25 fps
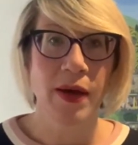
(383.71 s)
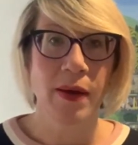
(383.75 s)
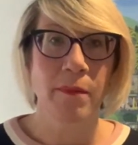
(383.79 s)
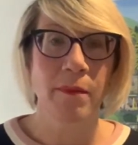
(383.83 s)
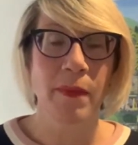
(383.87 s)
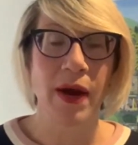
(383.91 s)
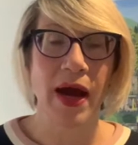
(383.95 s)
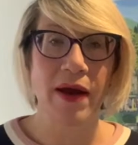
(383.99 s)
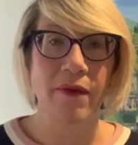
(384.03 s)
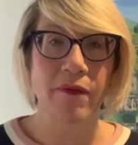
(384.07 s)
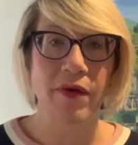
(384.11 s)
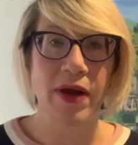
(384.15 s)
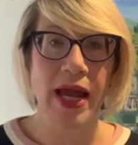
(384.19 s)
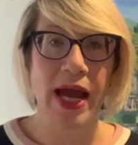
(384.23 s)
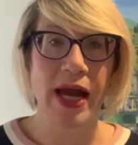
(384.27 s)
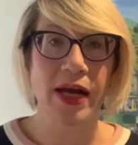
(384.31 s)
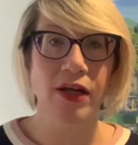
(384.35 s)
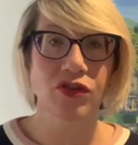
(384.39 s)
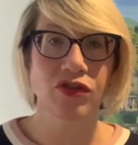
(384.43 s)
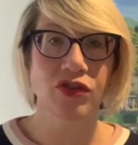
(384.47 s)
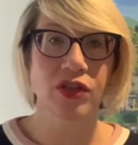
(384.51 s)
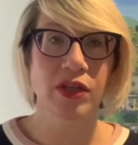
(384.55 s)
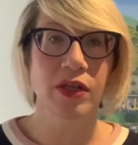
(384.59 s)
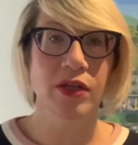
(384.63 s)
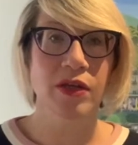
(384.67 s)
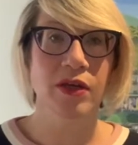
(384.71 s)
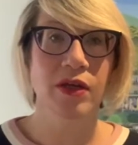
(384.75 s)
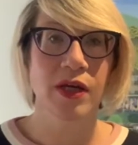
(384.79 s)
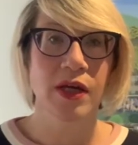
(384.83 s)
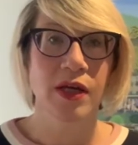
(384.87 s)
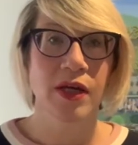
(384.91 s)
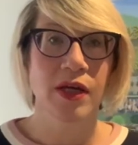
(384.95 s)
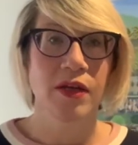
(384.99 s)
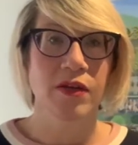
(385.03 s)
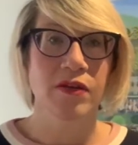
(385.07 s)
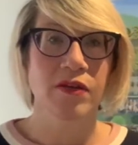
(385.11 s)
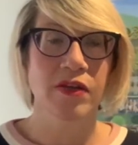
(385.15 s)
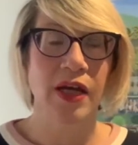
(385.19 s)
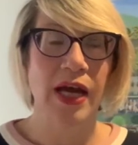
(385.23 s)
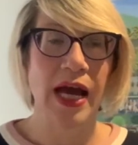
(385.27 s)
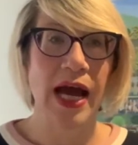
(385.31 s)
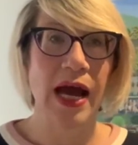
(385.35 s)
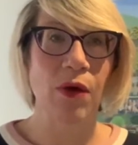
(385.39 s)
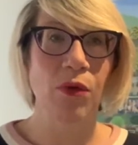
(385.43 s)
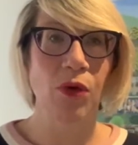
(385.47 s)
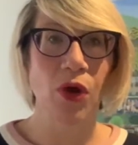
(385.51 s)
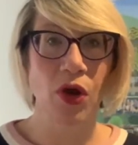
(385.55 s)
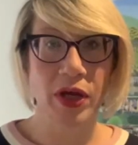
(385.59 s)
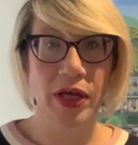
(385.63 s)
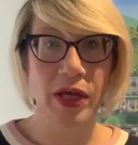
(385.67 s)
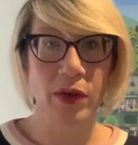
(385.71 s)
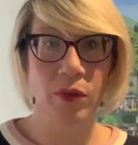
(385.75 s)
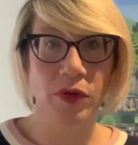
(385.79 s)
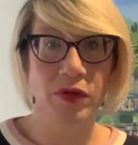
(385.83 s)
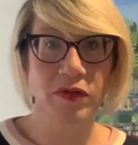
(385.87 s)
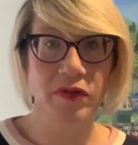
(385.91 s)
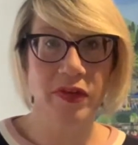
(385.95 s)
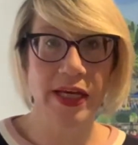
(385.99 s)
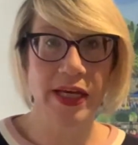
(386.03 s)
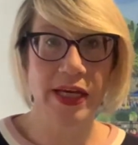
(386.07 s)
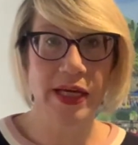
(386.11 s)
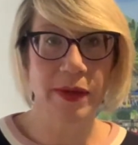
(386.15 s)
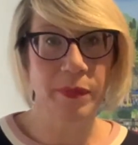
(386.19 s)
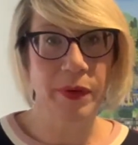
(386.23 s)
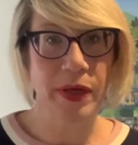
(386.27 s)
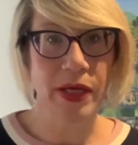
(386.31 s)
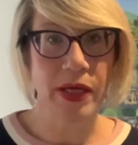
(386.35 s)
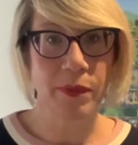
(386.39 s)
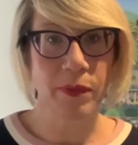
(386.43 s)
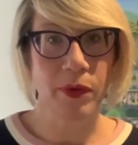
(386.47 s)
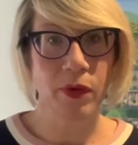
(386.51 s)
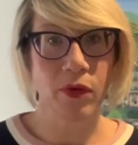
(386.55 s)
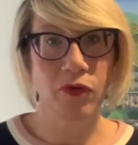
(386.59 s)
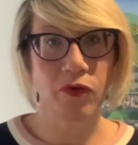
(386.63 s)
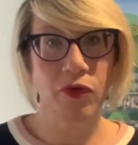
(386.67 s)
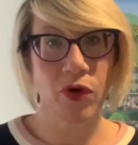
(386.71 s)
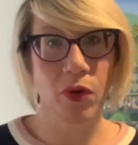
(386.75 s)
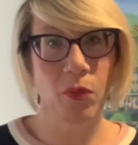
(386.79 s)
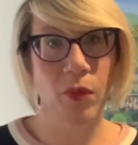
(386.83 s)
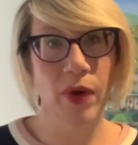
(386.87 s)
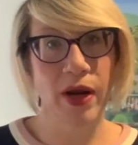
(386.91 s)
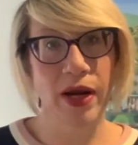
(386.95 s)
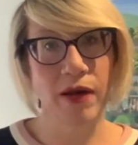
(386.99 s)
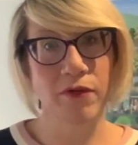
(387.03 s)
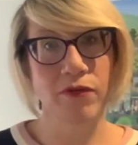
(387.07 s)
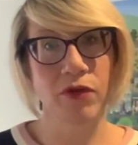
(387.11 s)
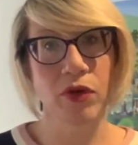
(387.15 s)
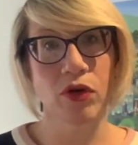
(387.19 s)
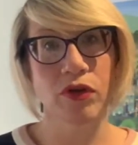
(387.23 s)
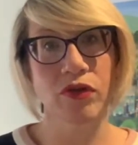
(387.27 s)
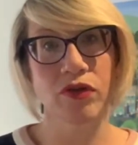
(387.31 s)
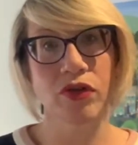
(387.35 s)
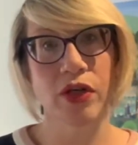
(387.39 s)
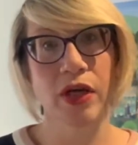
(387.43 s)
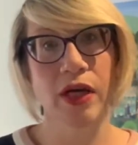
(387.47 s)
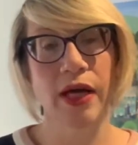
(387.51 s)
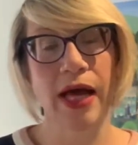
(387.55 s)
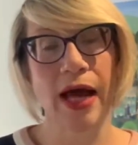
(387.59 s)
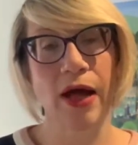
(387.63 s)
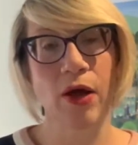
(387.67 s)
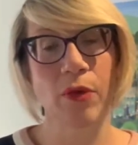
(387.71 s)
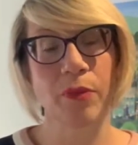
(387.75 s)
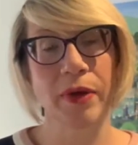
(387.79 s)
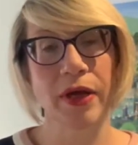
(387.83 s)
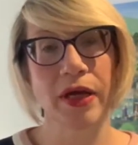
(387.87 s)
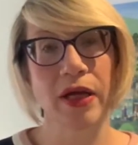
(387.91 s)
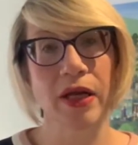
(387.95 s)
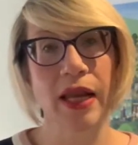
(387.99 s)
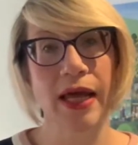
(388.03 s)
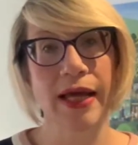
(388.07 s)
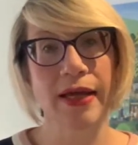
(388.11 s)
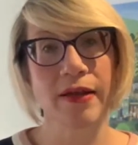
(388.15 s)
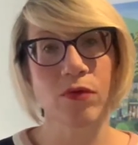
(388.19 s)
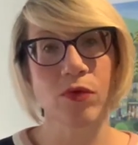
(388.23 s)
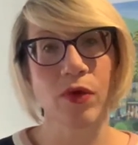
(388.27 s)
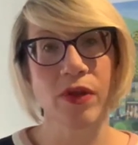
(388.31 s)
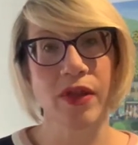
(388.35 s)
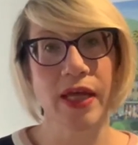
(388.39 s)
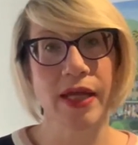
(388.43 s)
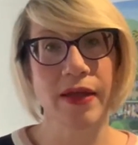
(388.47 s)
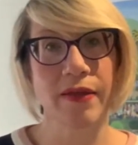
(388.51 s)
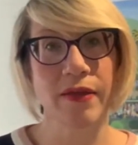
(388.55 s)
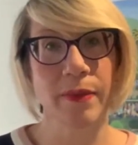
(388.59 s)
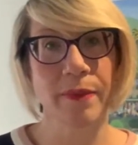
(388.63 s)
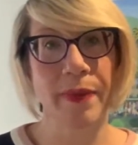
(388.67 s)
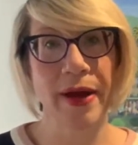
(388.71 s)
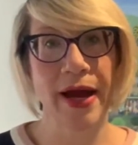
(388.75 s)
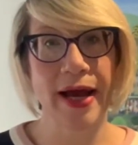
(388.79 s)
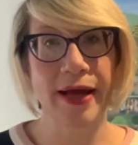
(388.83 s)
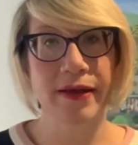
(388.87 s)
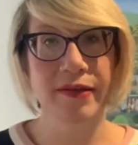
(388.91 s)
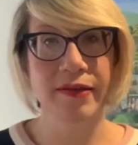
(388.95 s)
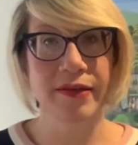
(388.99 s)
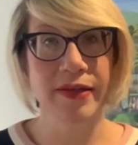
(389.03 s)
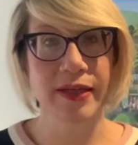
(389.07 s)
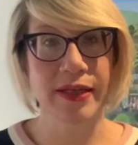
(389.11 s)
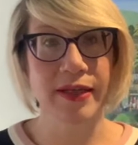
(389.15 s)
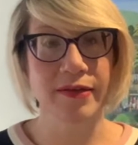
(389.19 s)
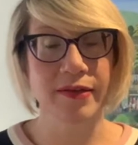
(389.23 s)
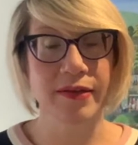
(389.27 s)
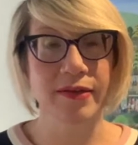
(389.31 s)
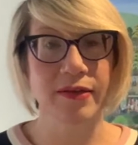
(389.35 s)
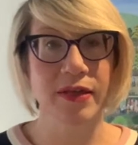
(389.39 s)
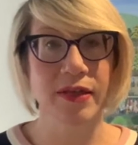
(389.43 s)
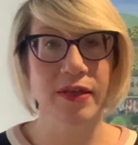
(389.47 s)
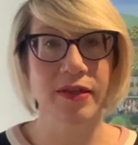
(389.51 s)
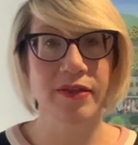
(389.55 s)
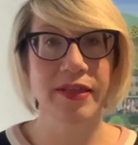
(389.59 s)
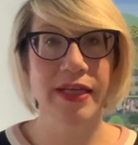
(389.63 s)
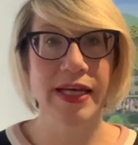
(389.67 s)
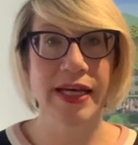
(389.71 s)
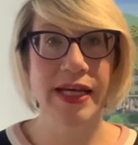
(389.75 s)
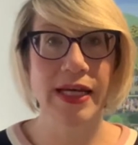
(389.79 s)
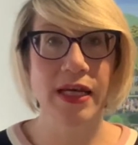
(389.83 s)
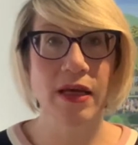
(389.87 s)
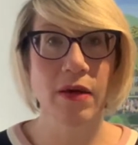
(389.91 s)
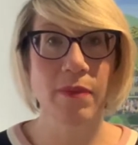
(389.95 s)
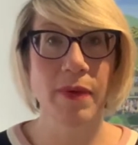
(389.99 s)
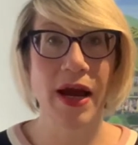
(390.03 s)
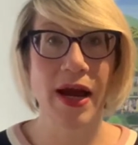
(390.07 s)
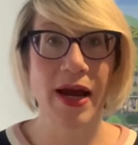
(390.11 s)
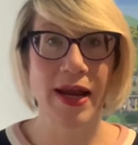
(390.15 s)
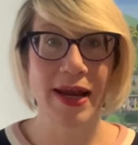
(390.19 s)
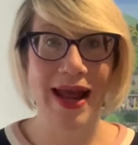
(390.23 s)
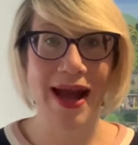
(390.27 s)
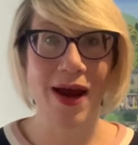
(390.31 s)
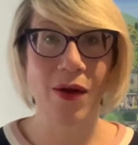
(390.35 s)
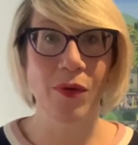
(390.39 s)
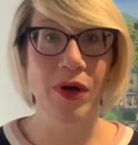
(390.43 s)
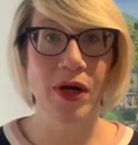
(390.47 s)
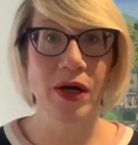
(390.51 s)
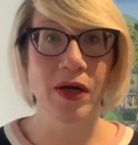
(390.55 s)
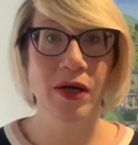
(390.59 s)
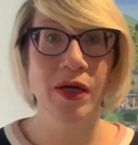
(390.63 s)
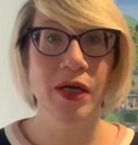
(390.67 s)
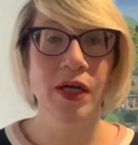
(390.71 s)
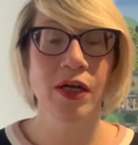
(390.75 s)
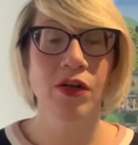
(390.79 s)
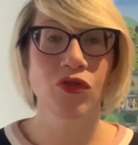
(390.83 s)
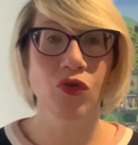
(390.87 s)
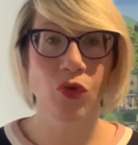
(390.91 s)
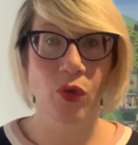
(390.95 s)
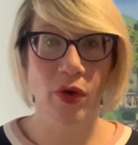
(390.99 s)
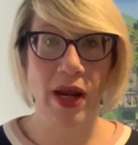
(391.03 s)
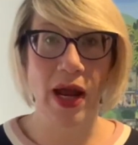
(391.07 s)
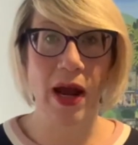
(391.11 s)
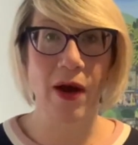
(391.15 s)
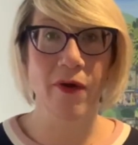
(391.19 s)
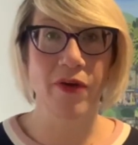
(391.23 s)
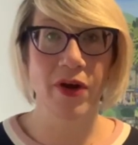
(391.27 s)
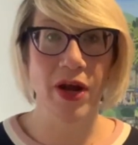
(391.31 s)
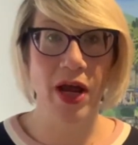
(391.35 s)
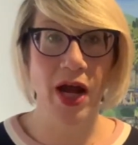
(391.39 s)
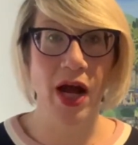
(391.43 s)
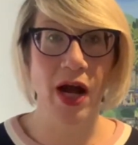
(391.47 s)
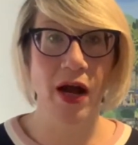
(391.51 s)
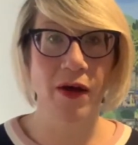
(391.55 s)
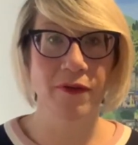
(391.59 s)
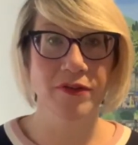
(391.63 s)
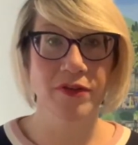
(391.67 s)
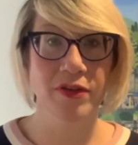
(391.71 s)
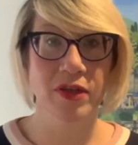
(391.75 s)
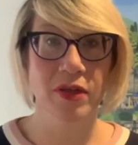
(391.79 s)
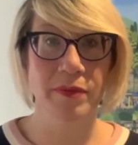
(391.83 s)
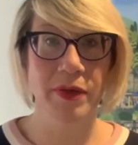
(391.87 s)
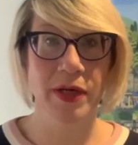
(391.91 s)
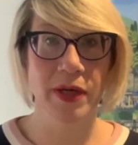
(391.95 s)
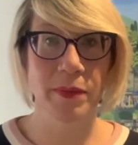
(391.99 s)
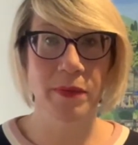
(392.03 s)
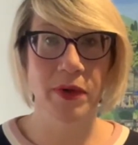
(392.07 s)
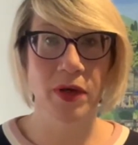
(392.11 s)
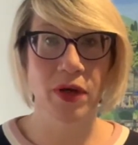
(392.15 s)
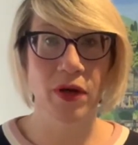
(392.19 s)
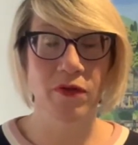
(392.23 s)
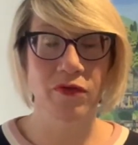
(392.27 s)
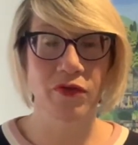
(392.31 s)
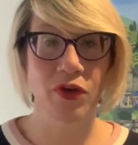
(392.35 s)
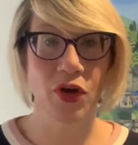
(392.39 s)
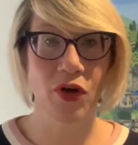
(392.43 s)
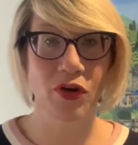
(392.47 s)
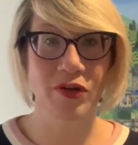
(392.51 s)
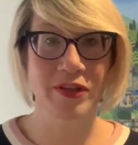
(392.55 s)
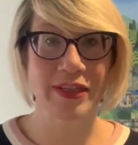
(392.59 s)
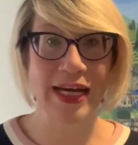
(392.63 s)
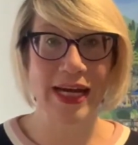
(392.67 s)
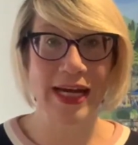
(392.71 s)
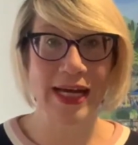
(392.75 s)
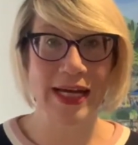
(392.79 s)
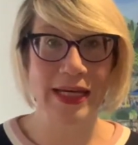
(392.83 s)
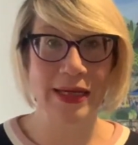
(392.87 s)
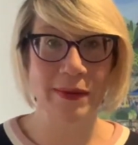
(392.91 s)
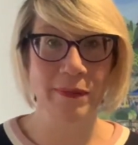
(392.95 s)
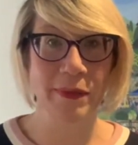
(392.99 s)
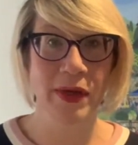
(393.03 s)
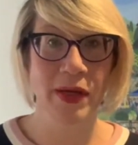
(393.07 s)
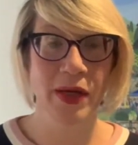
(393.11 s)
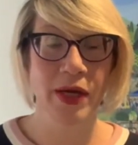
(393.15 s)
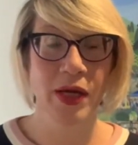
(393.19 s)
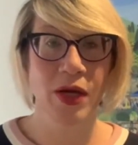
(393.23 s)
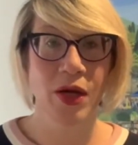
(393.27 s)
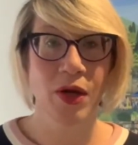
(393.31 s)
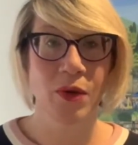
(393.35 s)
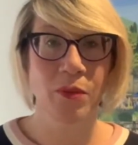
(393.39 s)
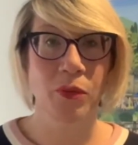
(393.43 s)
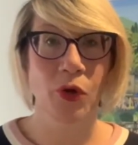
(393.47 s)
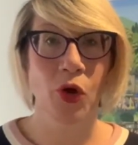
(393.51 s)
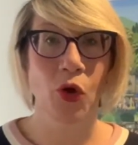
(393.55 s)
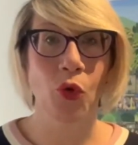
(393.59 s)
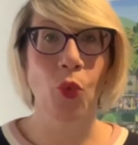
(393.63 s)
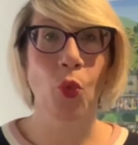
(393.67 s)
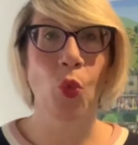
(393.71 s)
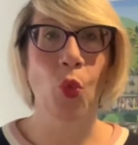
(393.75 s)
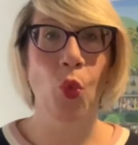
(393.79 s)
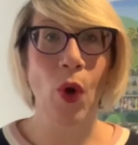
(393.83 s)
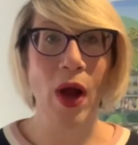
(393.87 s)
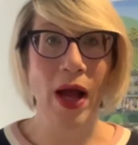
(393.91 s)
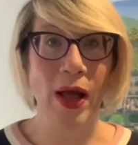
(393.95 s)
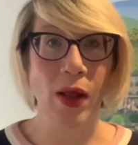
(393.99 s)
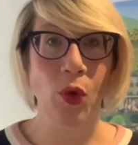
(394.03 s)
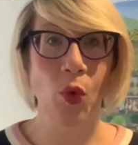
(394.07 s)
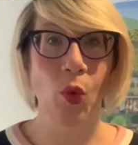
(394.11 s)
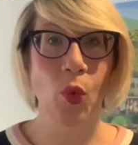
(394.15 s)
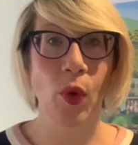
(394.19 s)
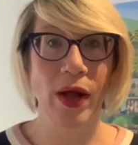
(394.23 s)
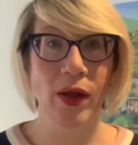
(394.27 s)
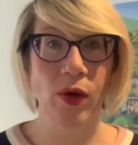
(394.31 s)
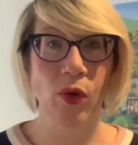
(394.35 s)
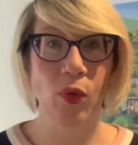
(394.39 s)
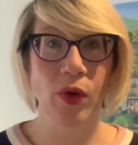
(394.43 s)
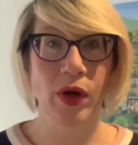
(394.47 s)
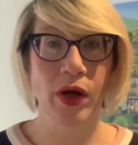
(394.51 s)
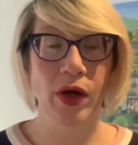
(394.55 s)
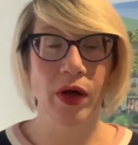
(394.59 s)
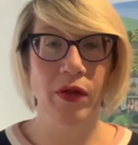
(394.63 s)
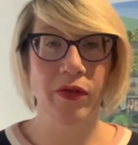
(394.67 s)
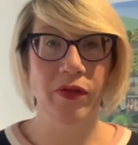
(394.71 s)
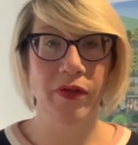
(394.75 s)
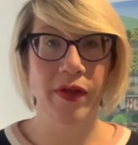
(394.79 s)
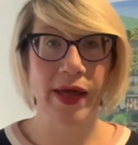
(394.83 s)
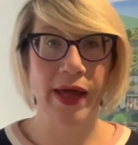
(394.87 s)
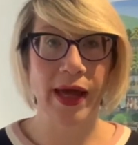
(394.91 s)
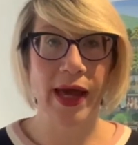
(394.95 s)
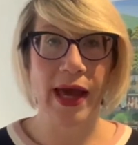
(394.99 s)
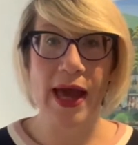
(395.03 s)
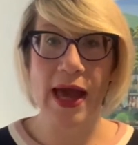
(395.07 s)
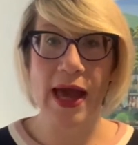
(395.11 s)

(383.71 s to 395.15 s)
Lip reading: My reaction to how long it will take people from when I've looked at helping clients with it in the past is it's going to take you about an hour to an hour and a half's commitment of your time, but well worth it.